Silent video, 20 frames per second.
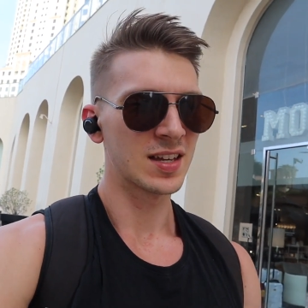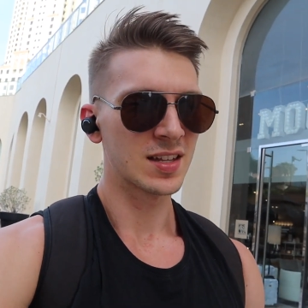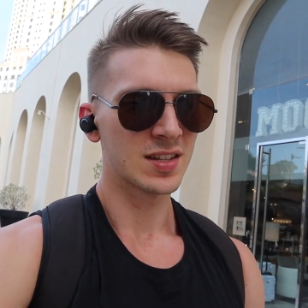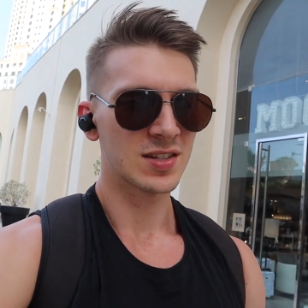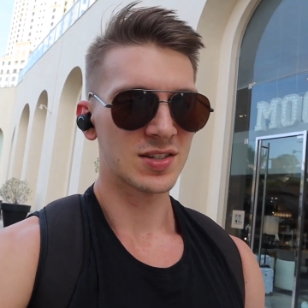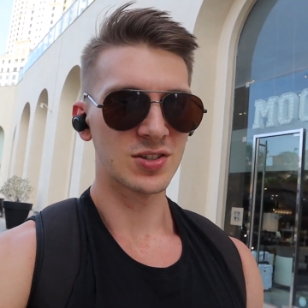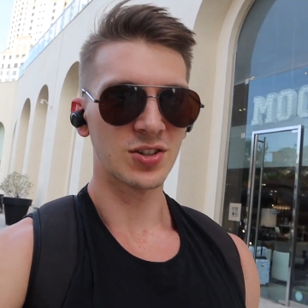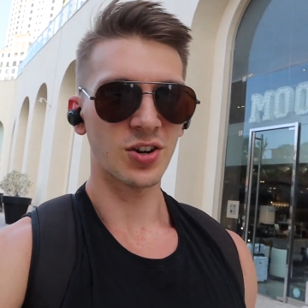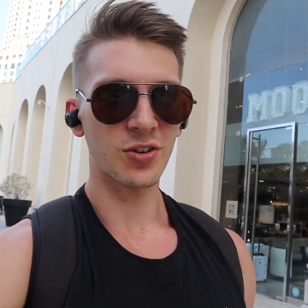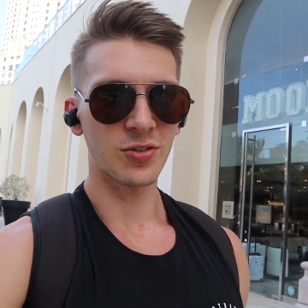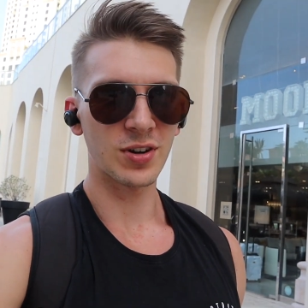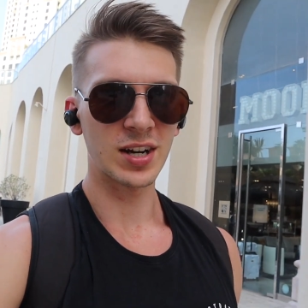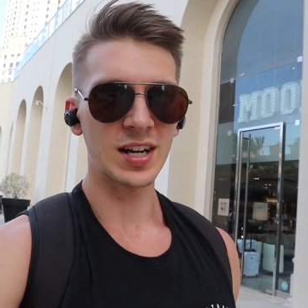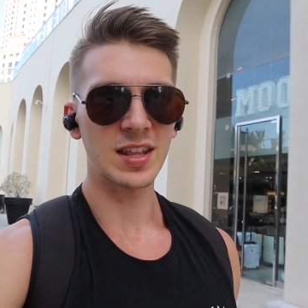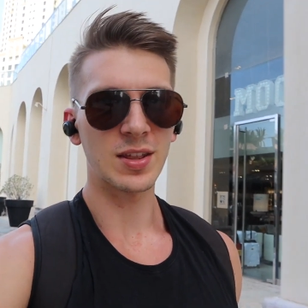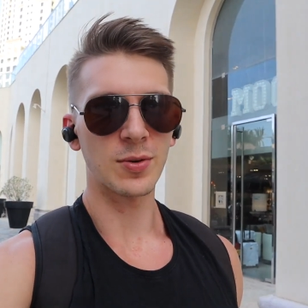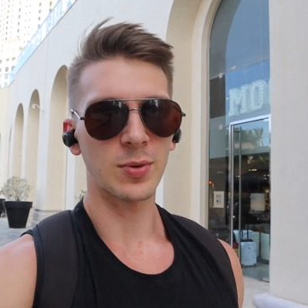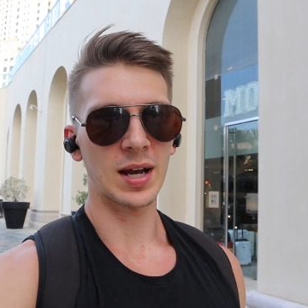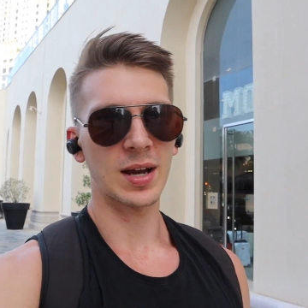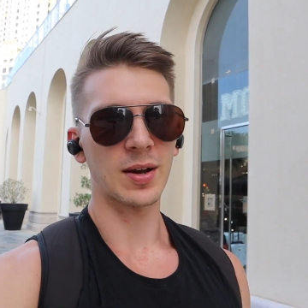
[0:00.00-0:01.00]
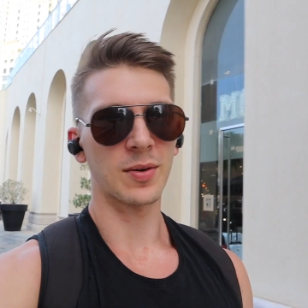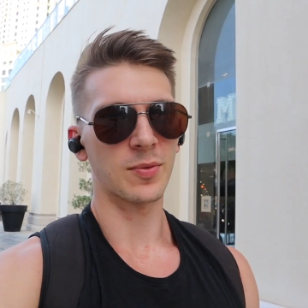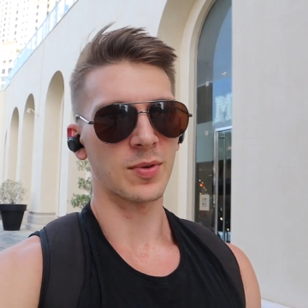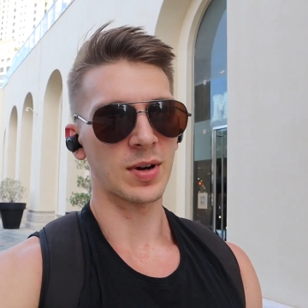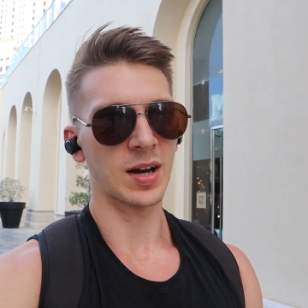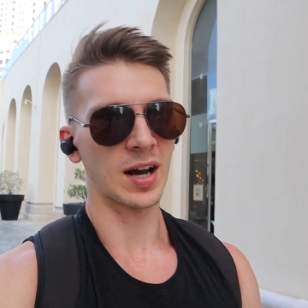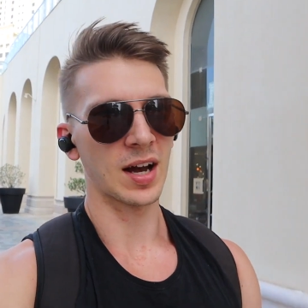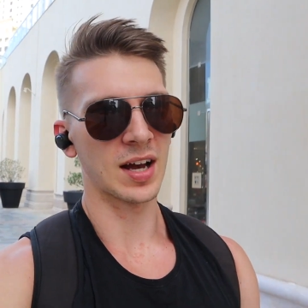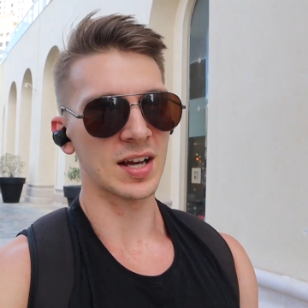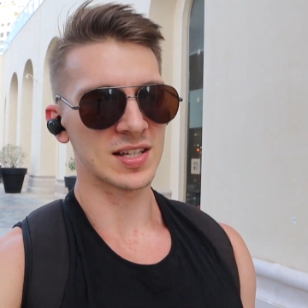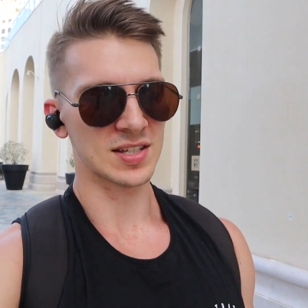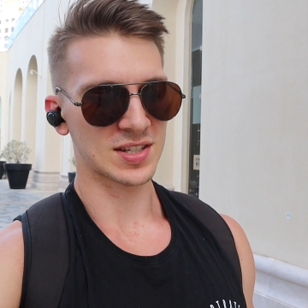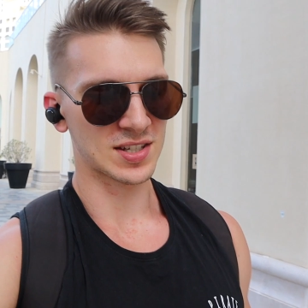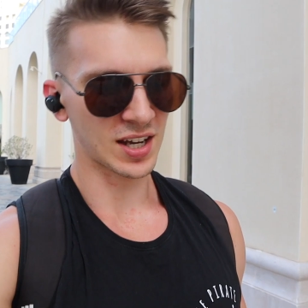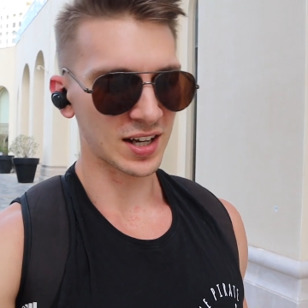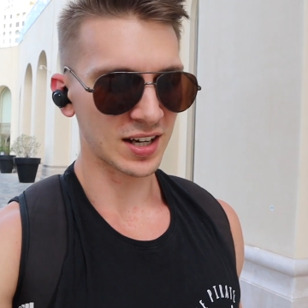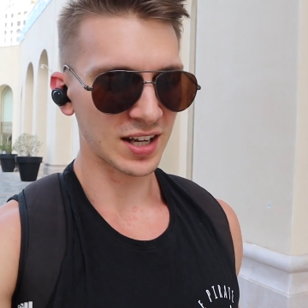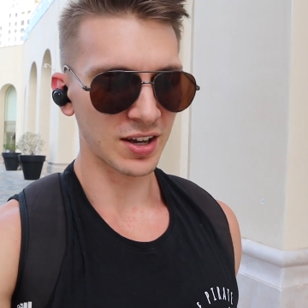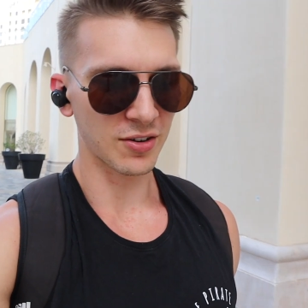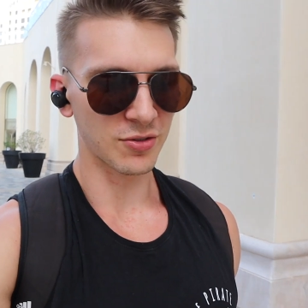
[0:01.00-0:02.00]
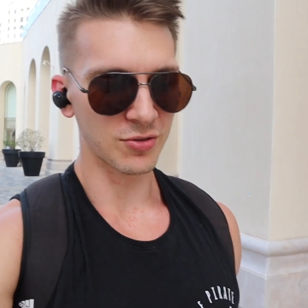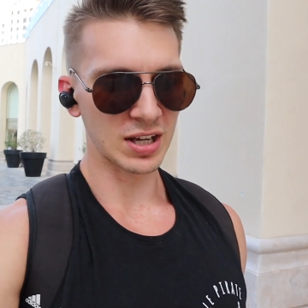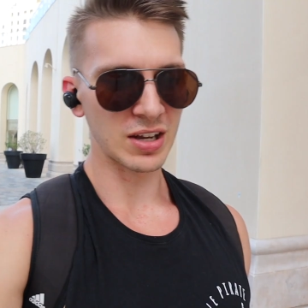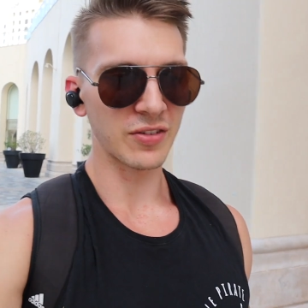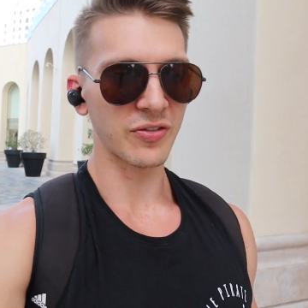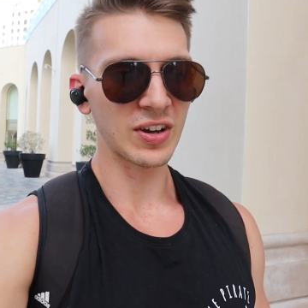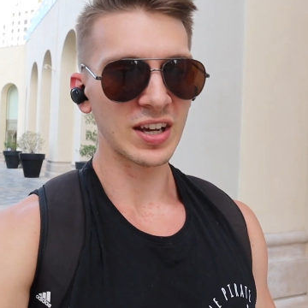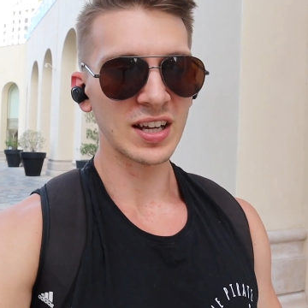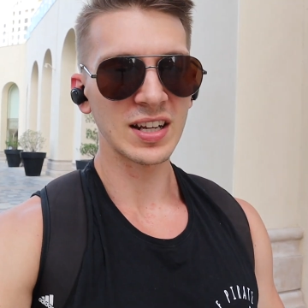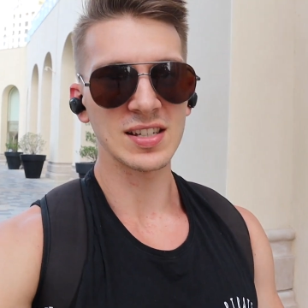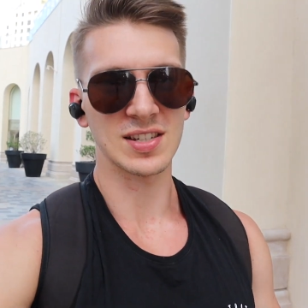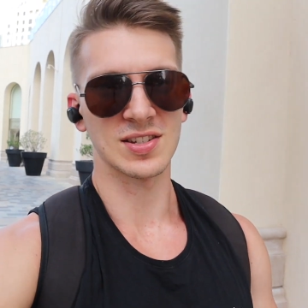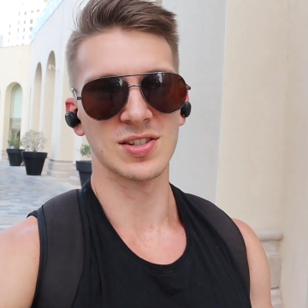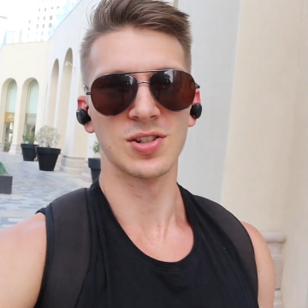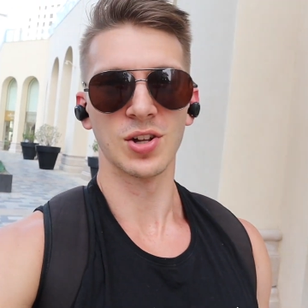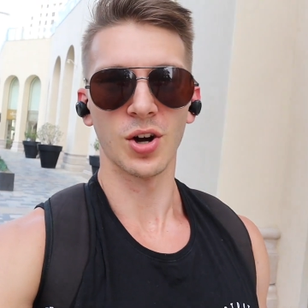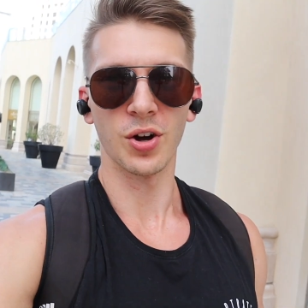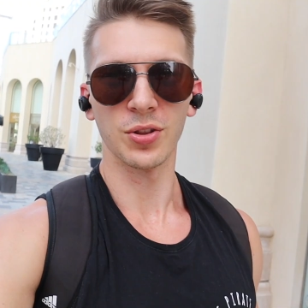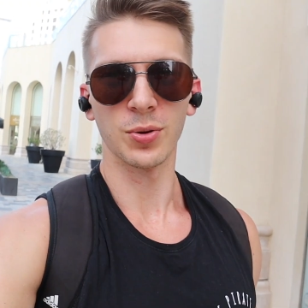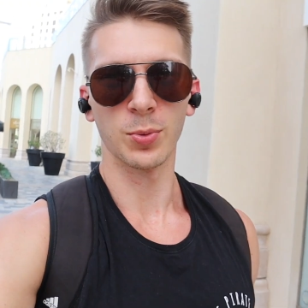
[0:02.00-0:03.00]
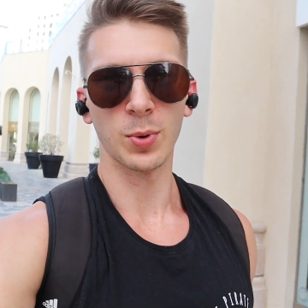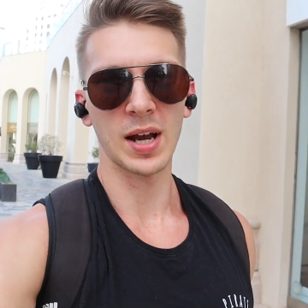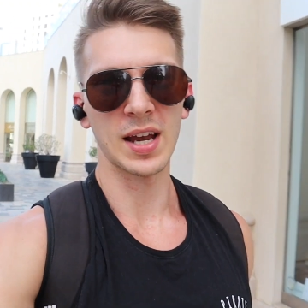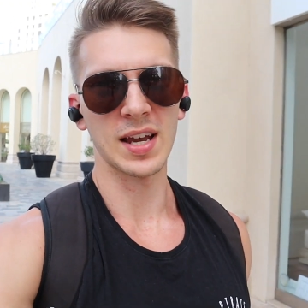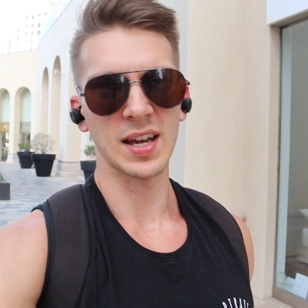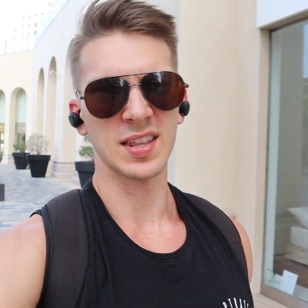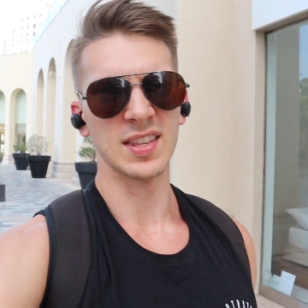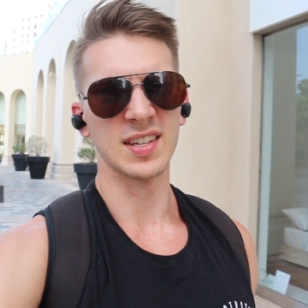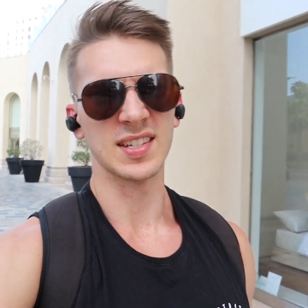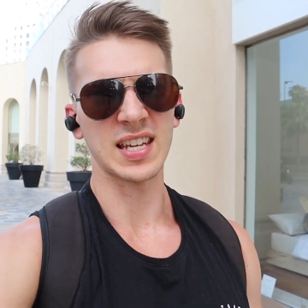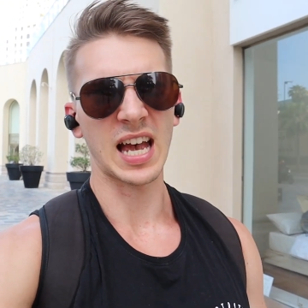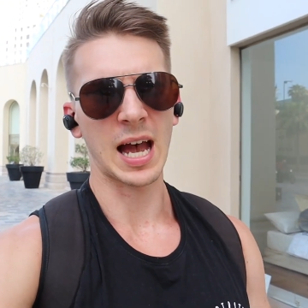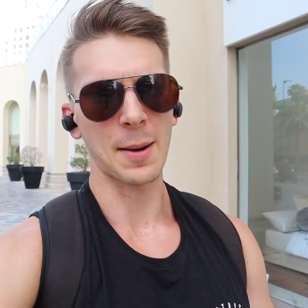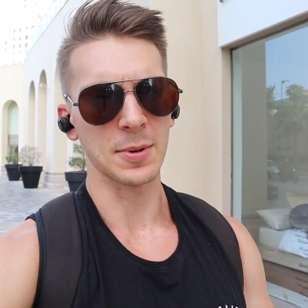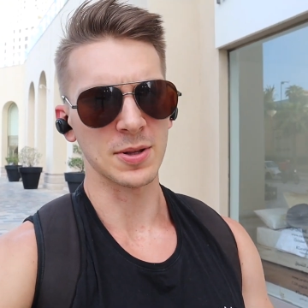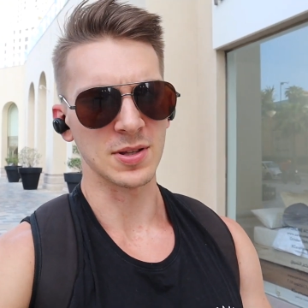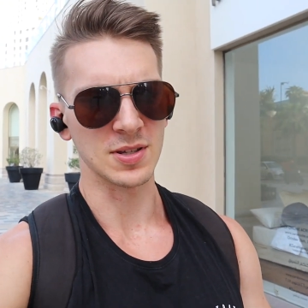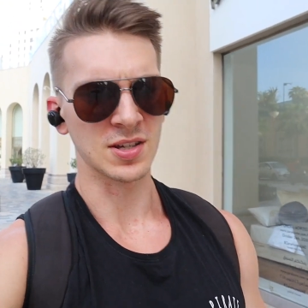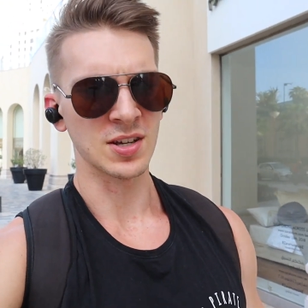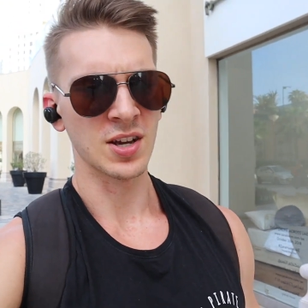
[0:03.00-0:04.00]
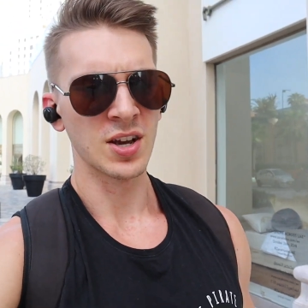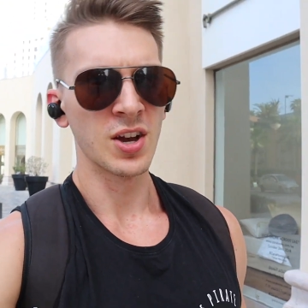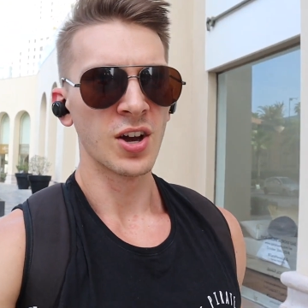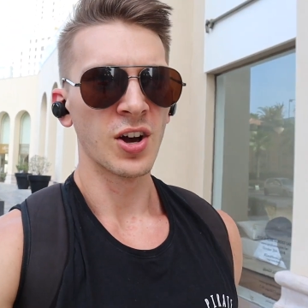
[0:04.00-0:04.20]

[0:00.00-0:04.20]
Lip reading: It's not really the way. Certainly a refeed is not the way this happens